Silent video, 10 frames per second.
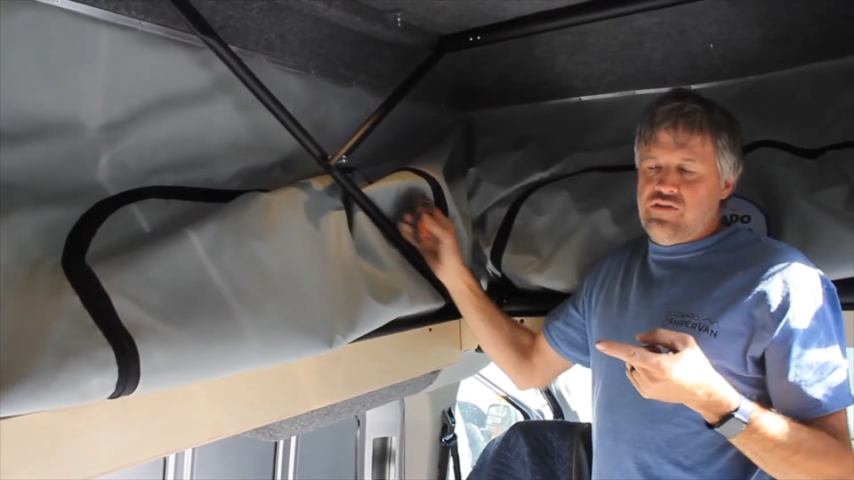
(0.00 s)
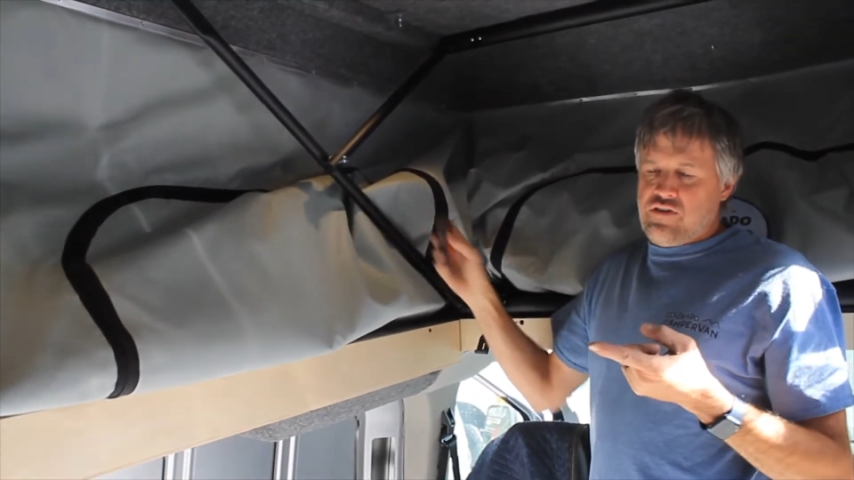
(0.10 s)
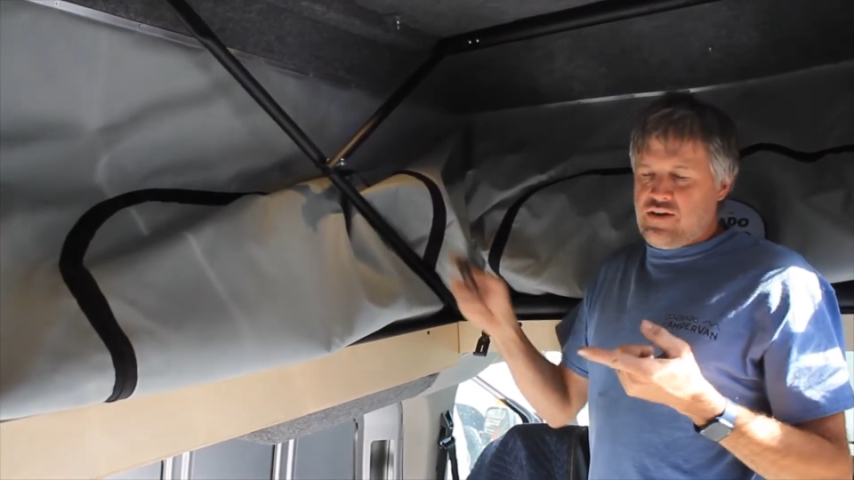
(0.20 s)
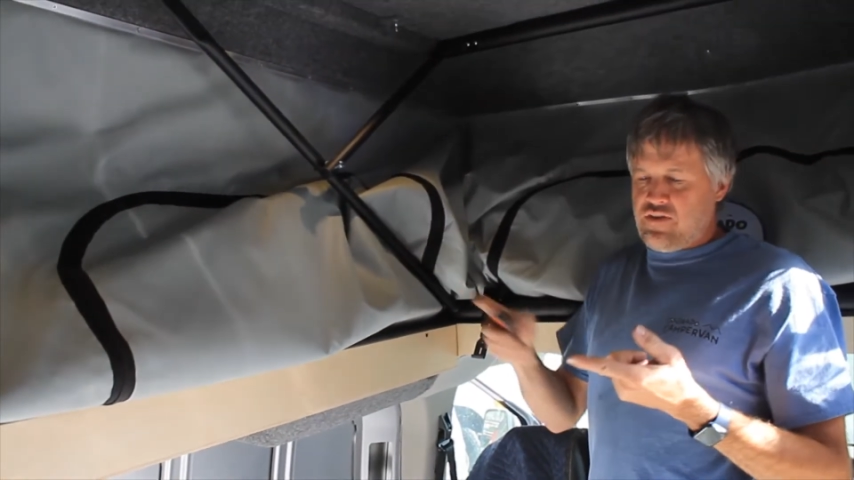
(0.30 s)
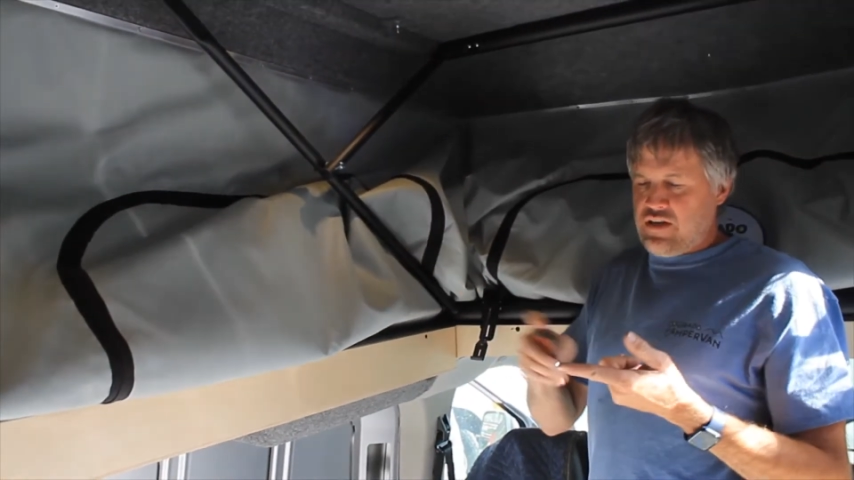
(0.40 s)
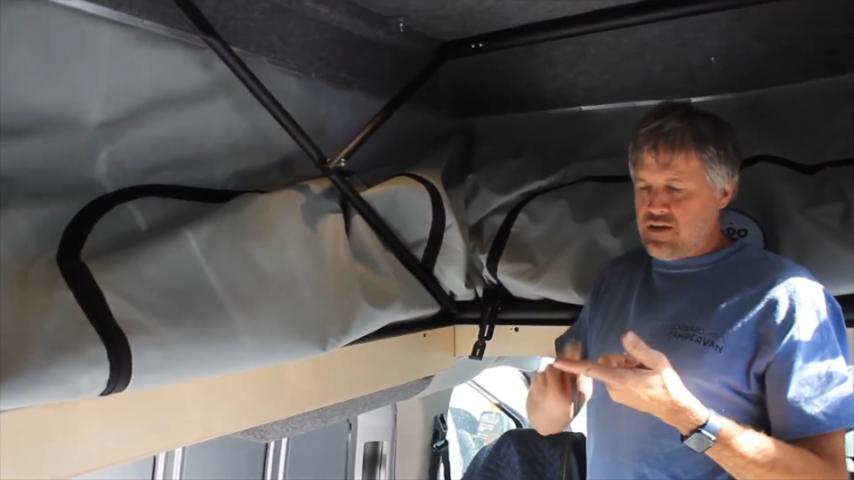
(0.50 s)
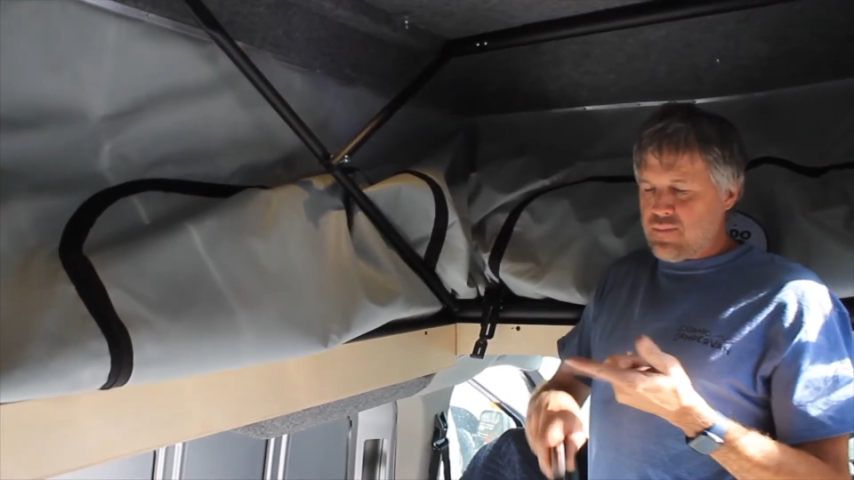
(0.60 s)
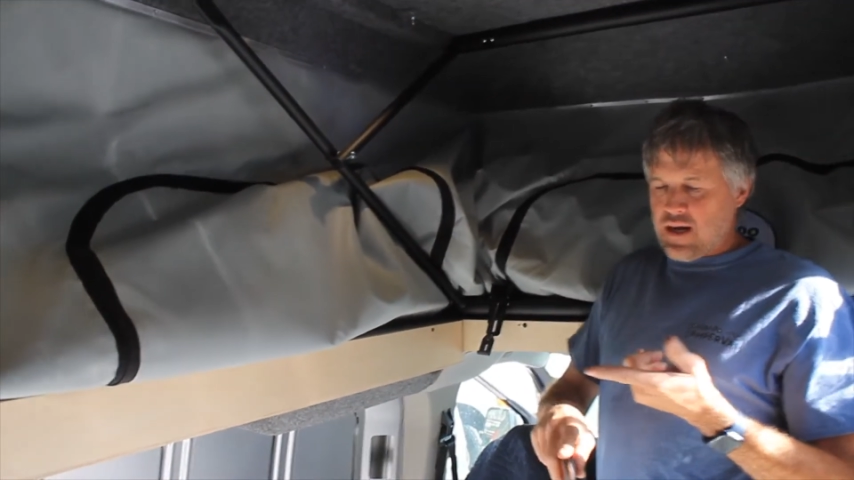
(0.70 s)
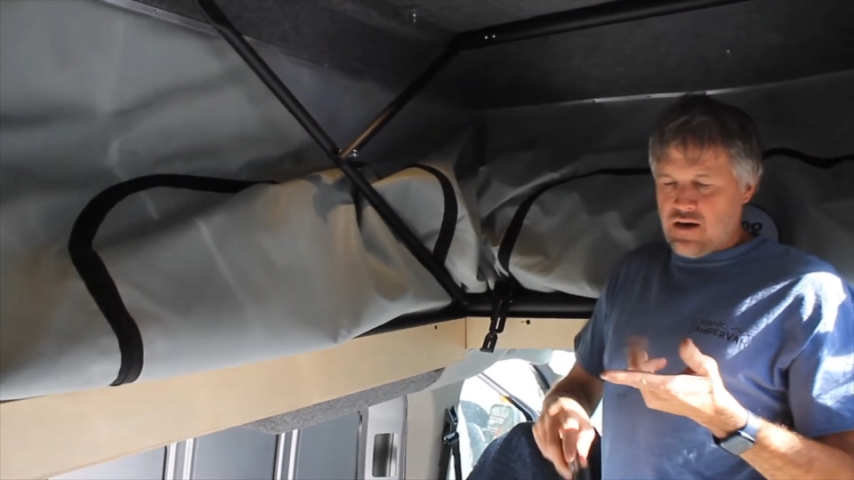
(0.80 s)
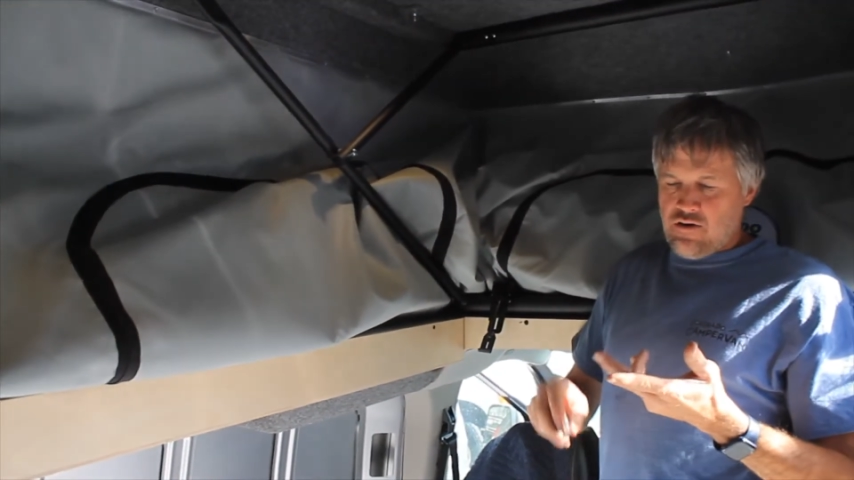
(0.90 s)
either have a dead
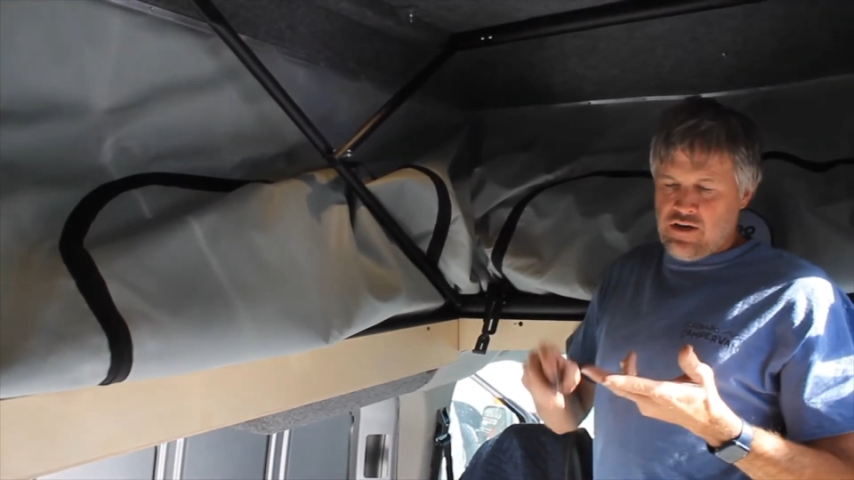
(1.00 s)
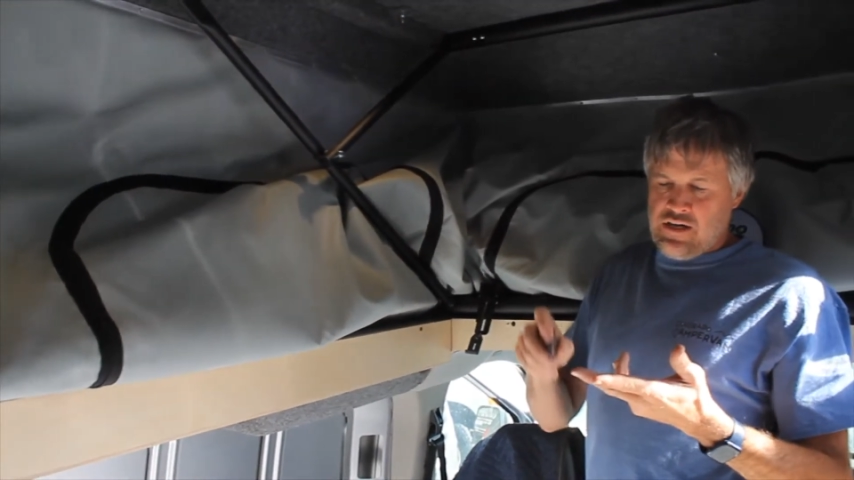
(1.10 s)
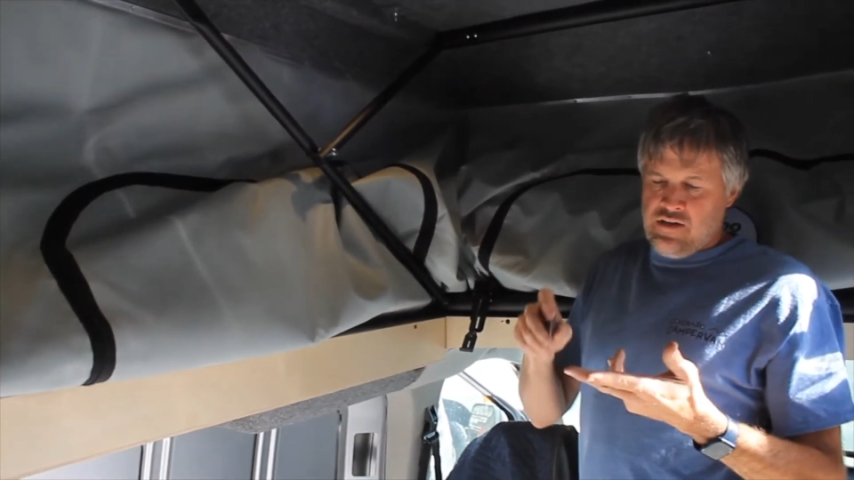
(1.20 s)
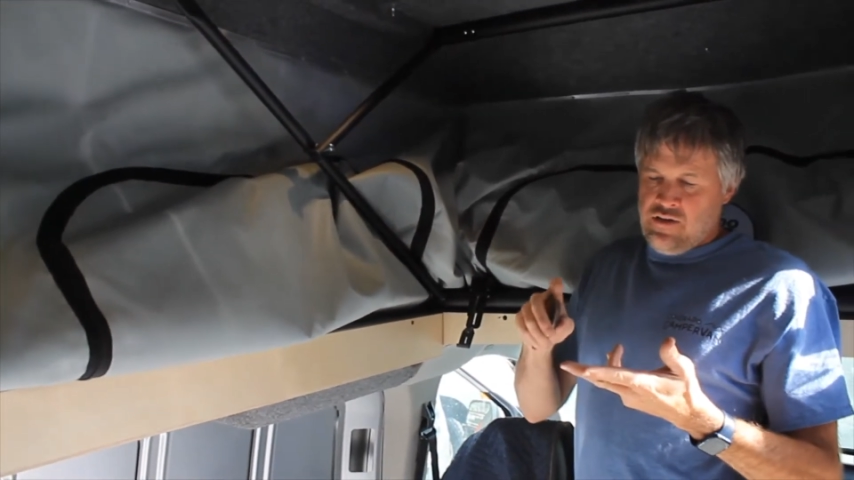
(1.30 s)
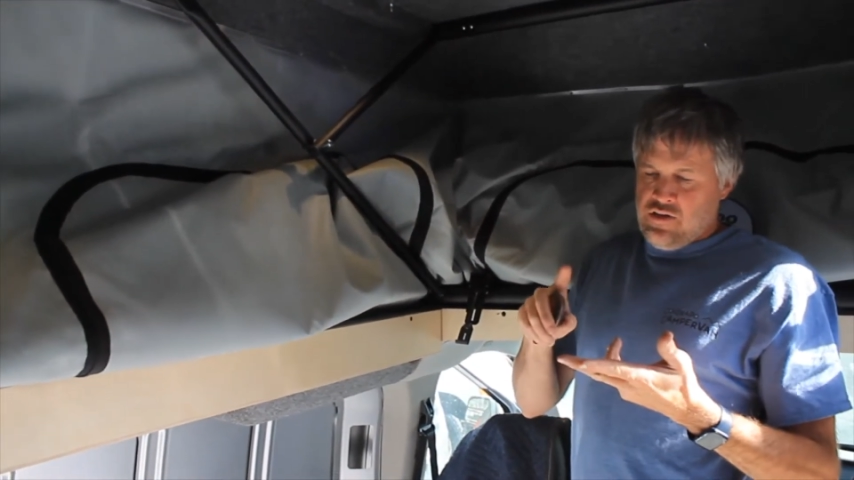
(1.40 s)
battery,